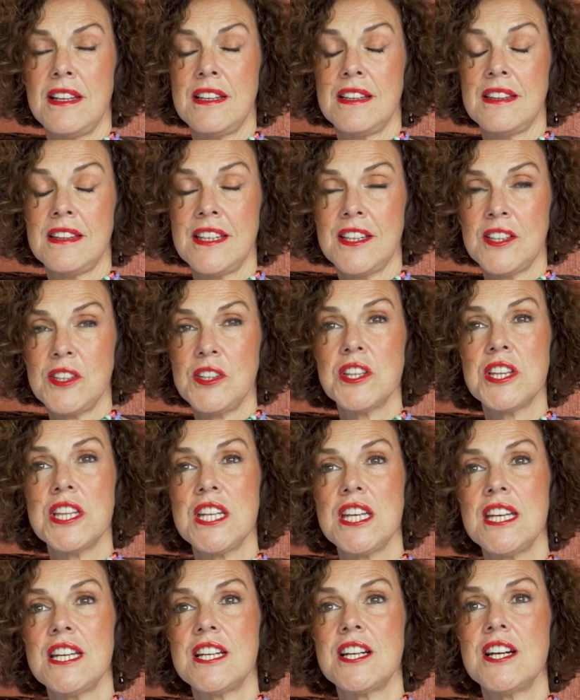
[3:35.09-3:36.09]
Little
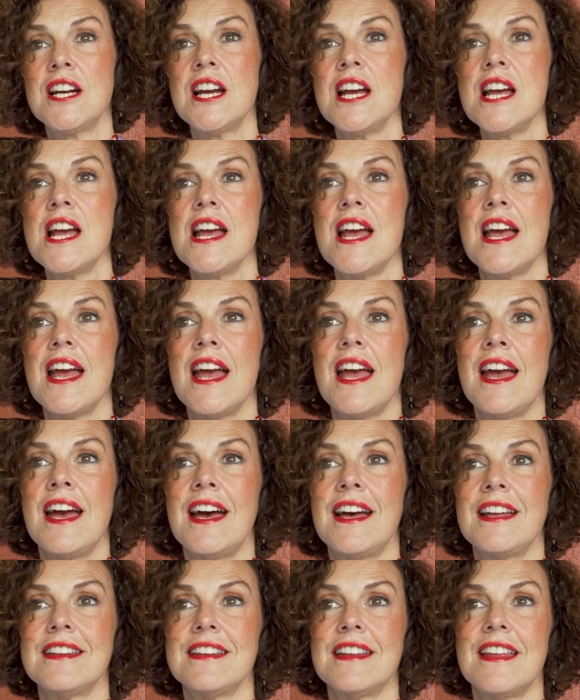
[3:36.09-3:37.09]
Theater,
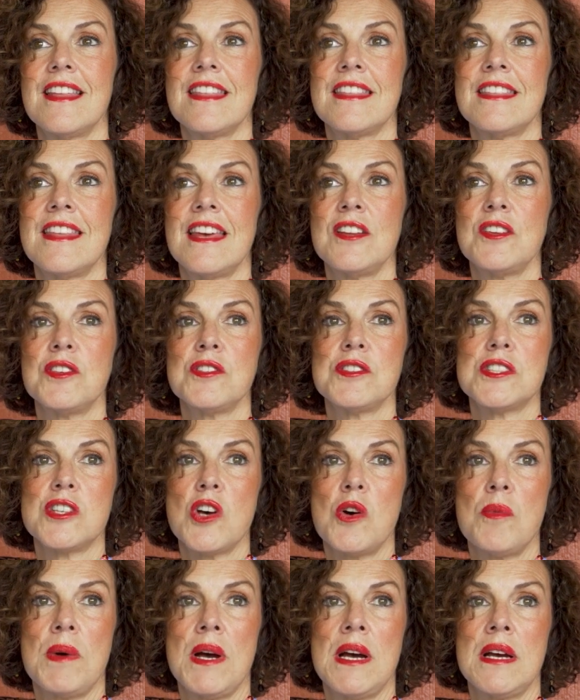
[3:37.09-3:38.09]
and they do
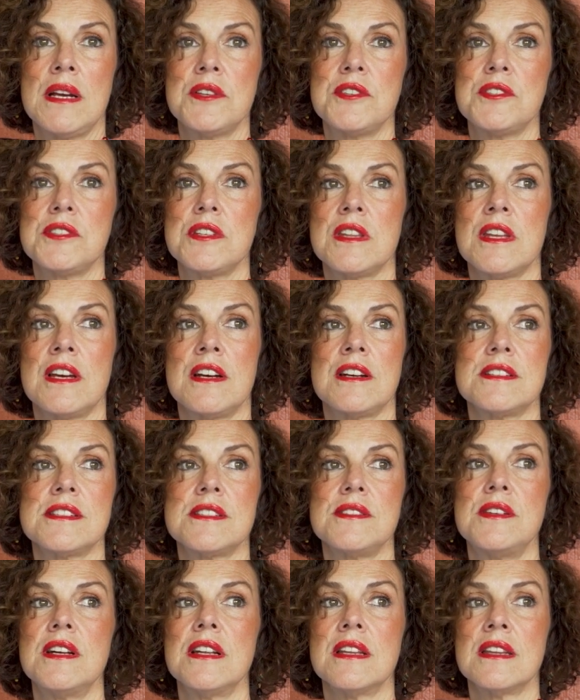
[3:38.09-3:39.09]
so much. There's
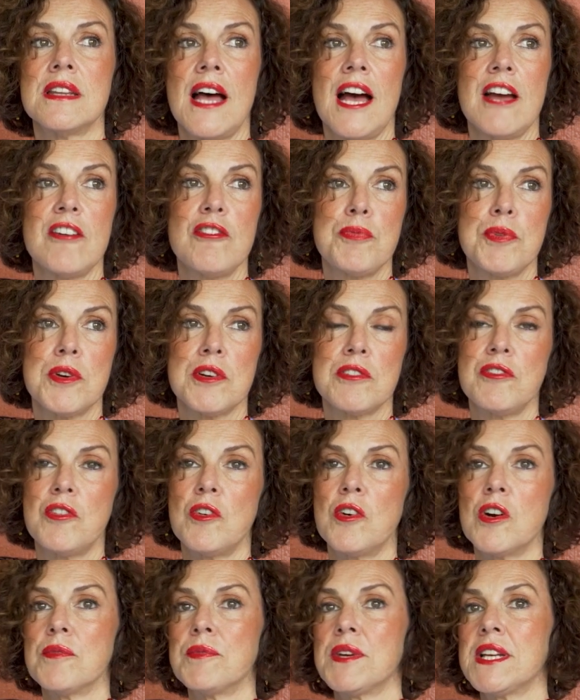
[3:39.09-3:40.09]
live
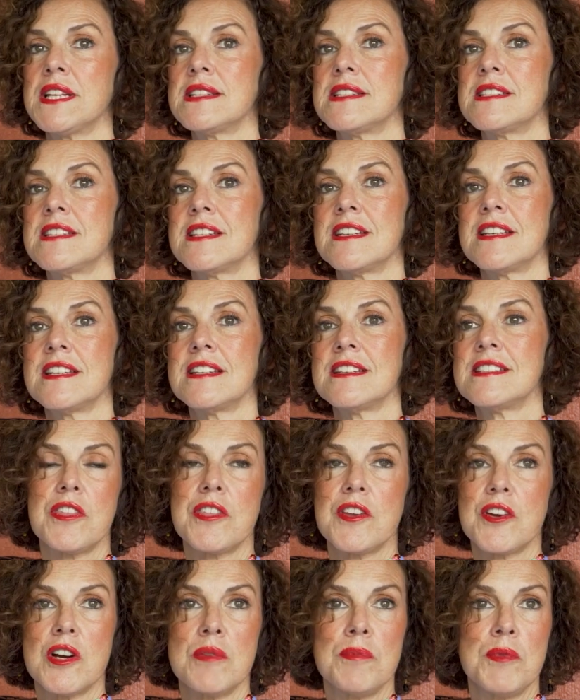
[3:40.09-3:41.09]
performances,
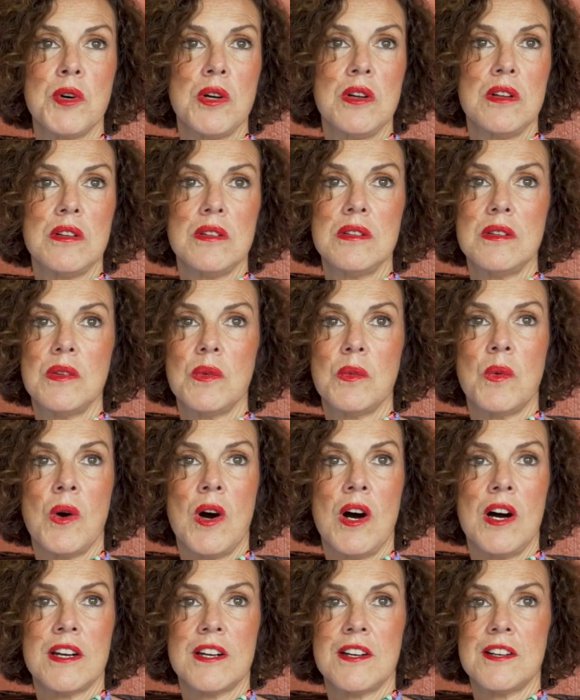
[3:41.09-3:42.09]
thermal
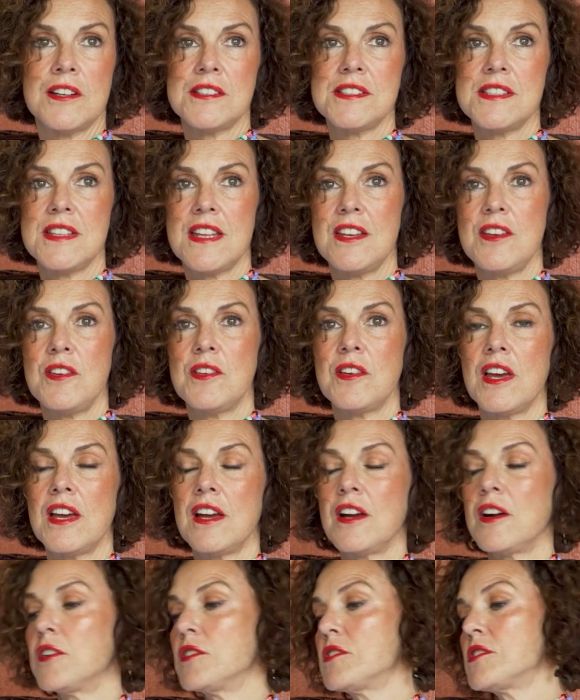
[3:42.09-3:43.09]
waters that you can
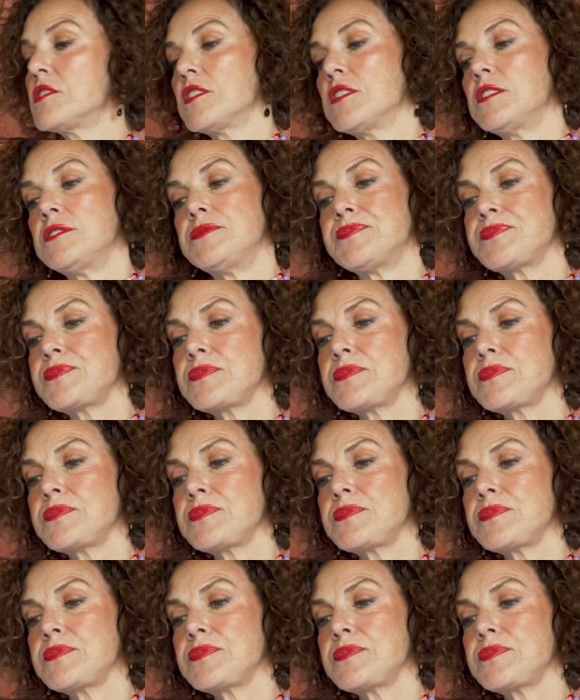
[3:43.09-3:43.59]
go to.